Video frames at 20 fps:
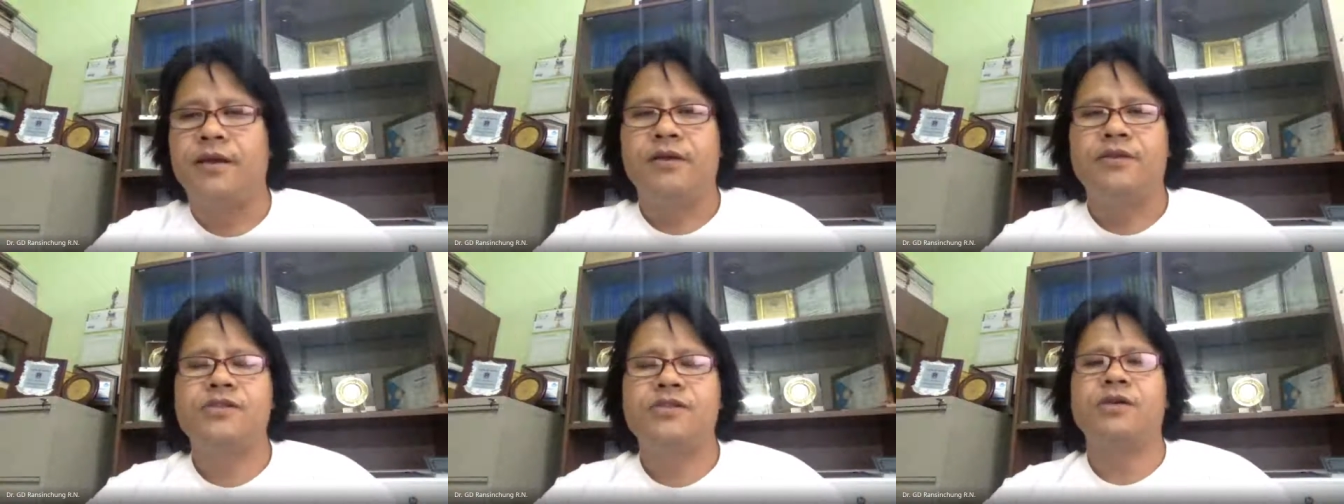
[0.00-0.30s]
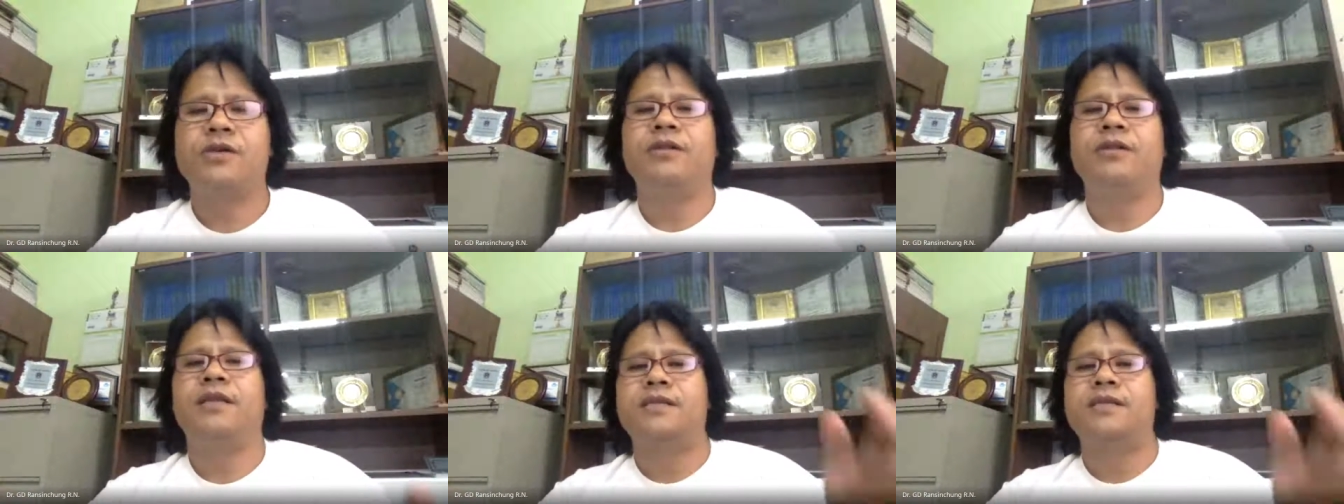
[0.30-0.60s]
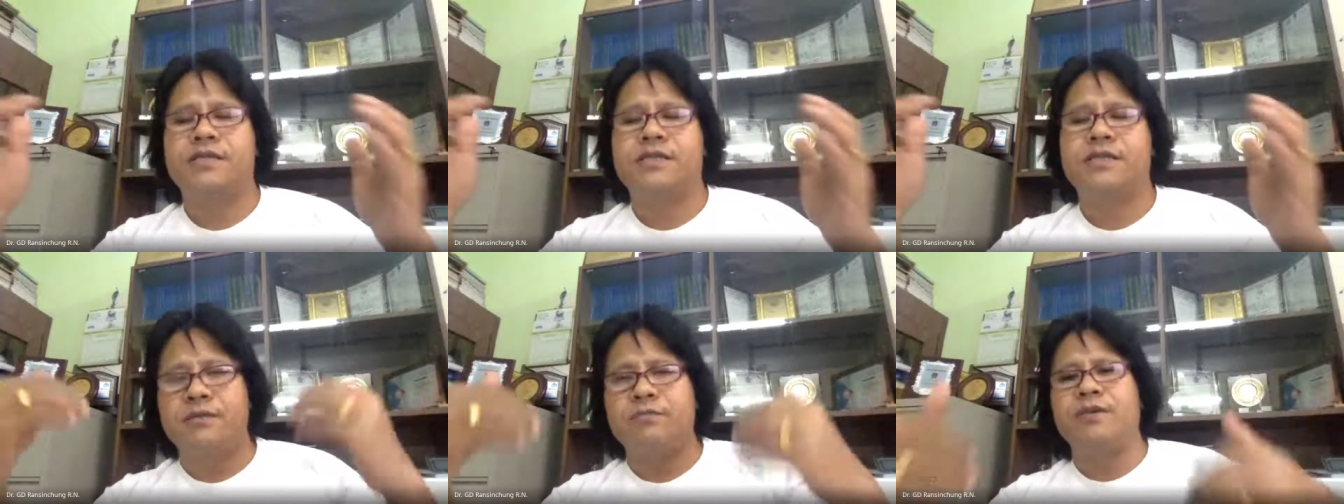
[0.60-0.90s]
So the
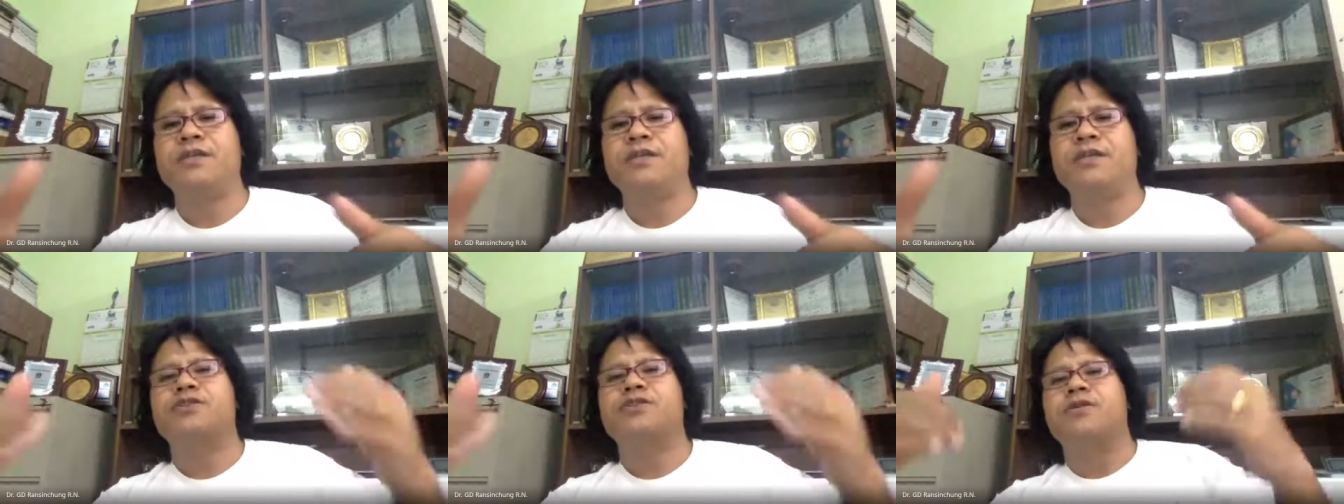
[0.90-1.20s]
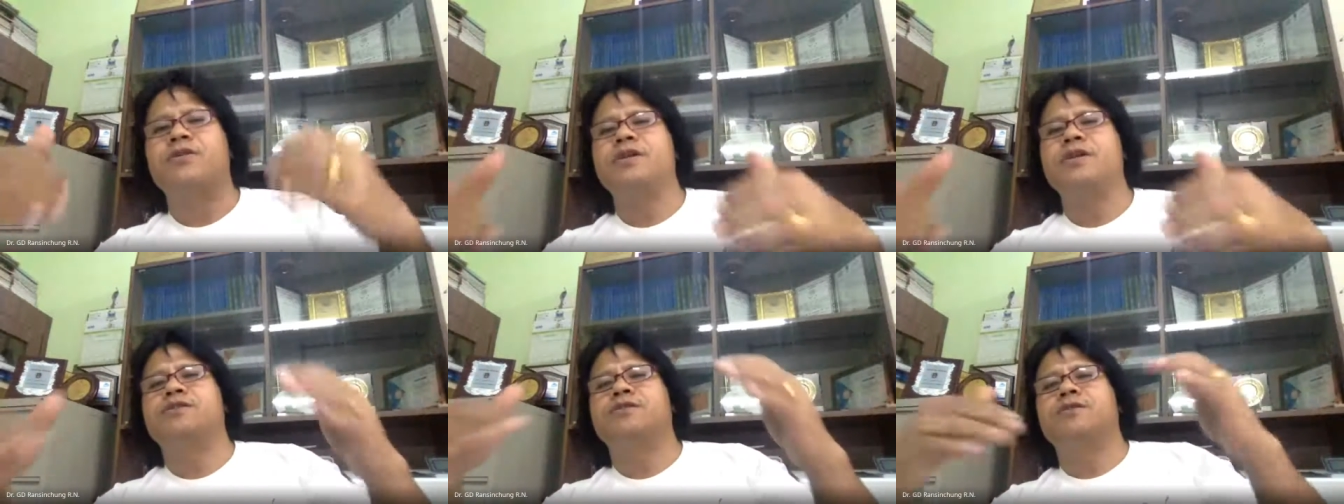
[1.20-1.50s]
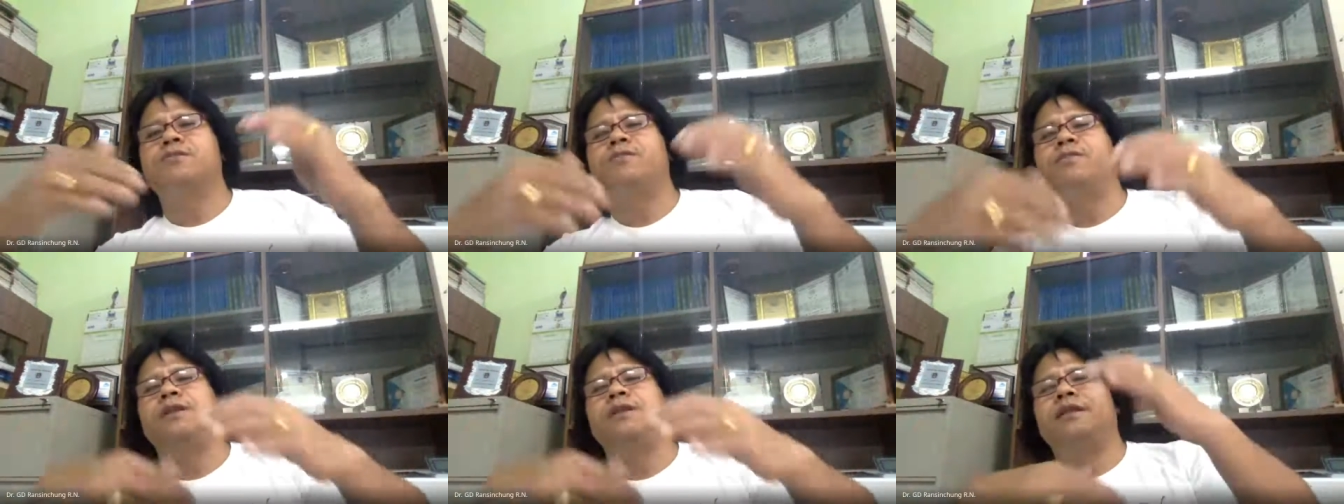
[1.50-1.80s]
cement storage
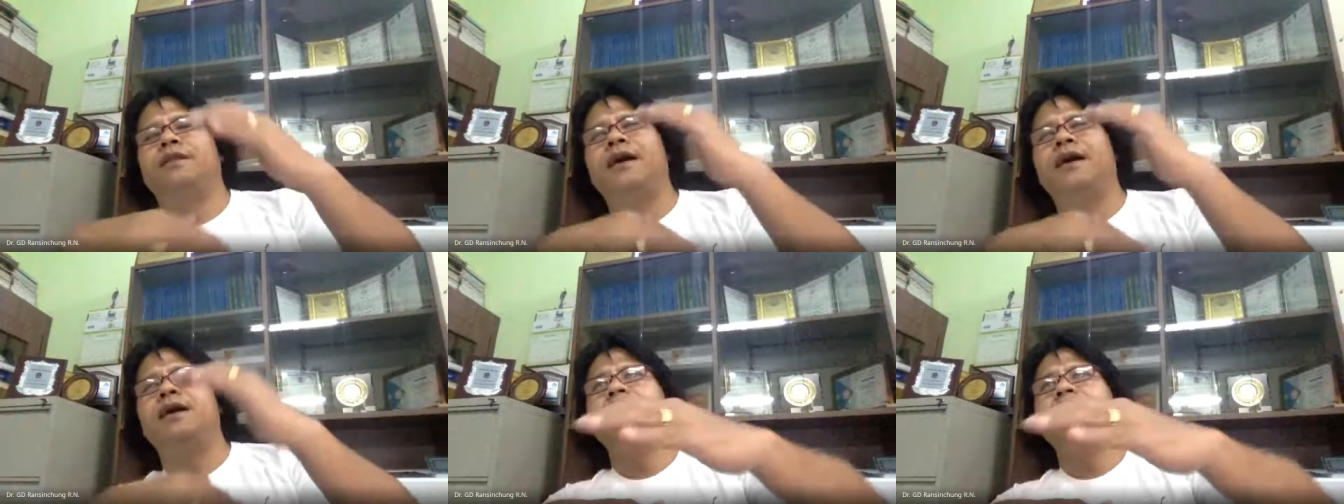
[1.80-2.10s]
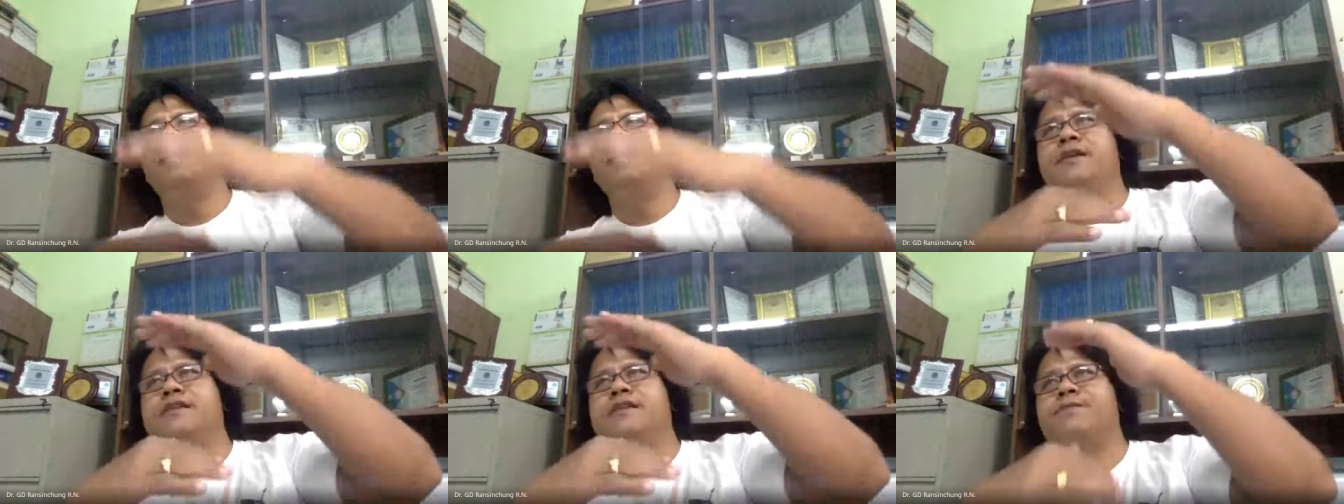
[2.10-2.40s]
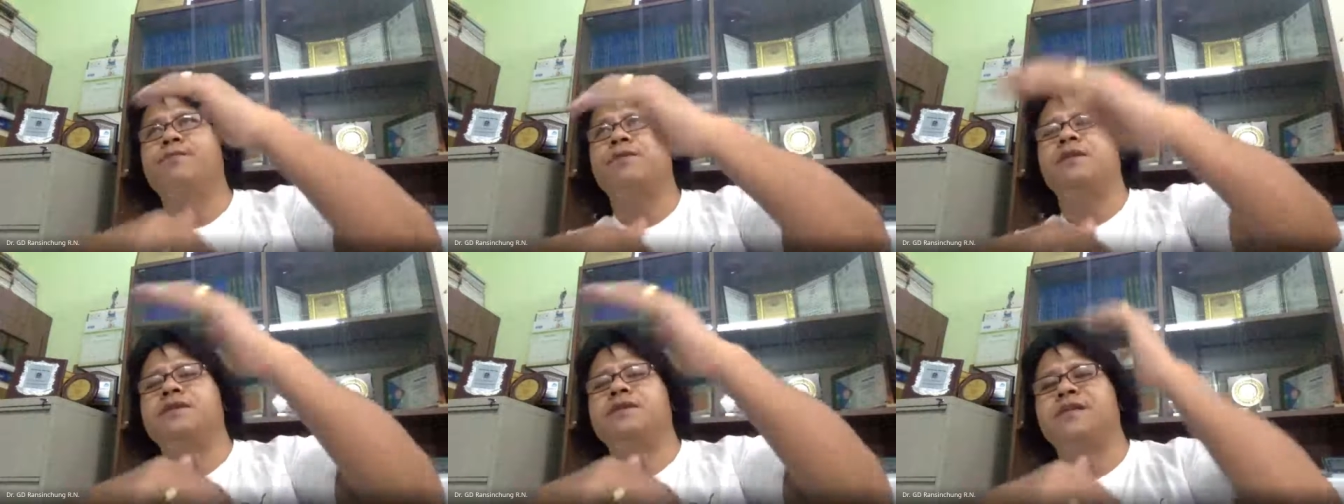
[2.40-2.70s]
should be done as
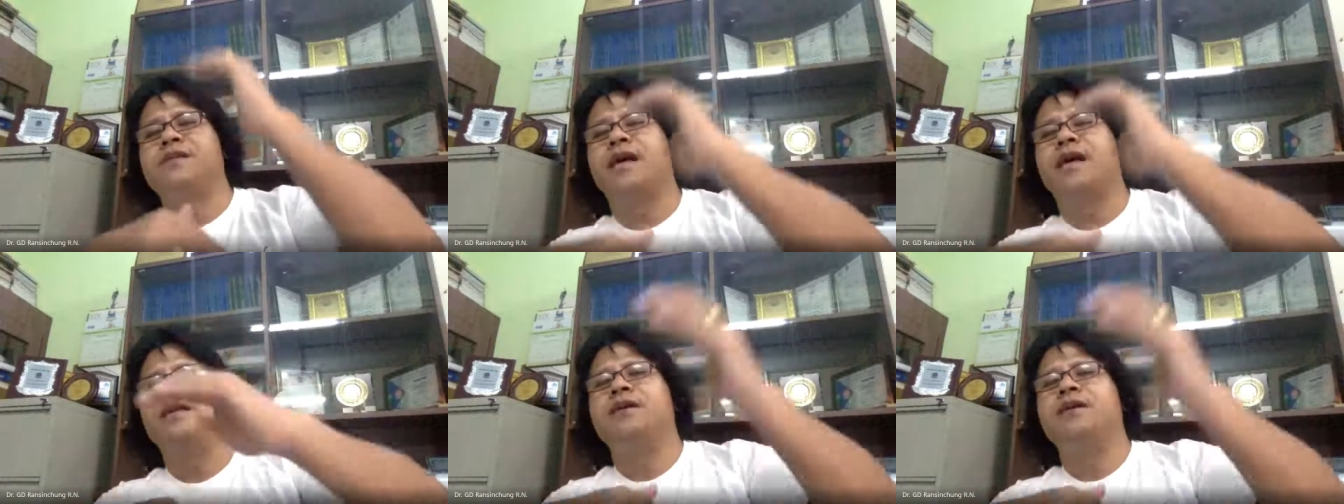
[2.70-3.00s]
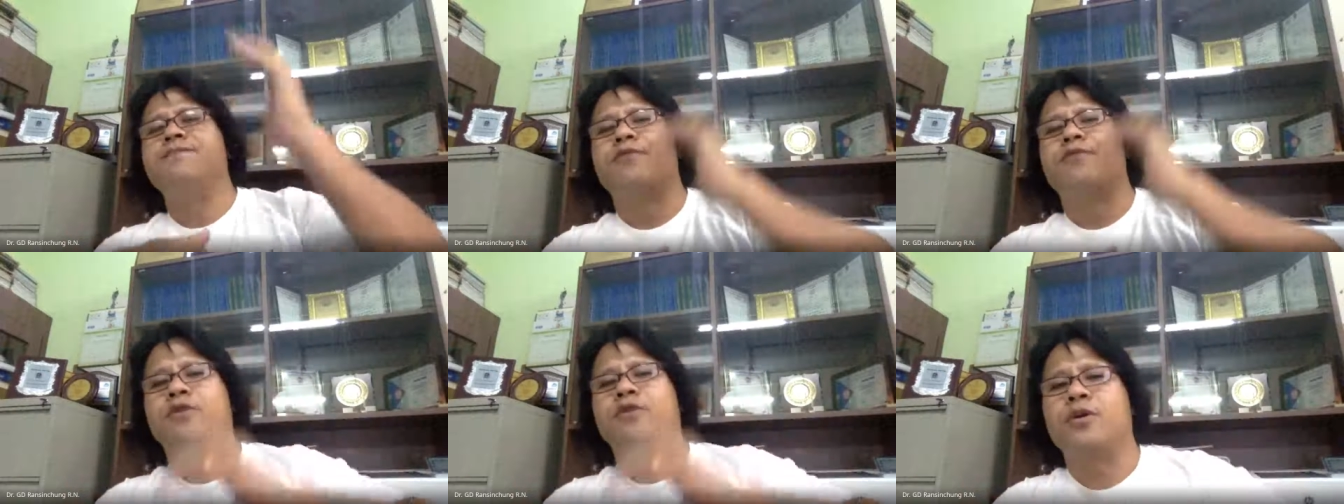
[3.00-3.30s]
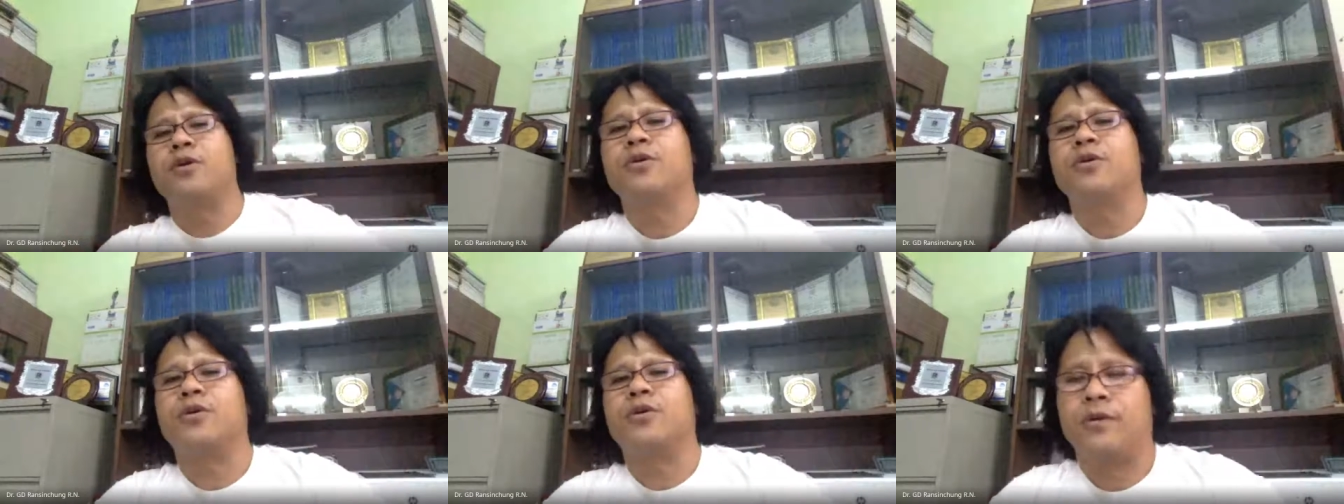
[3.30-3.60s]
per the standard
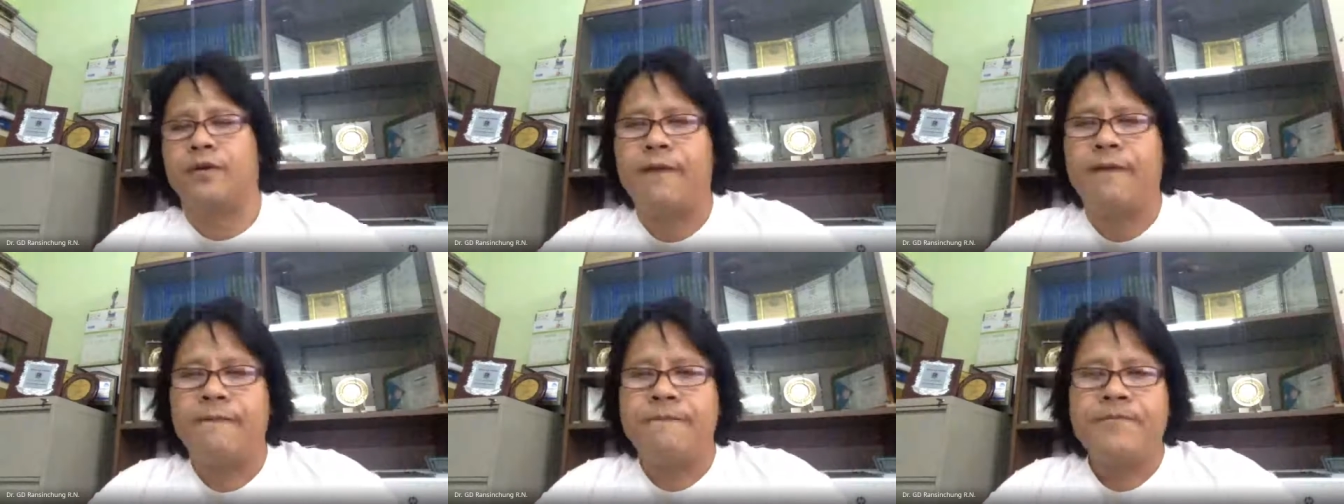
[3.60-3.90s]
protocol.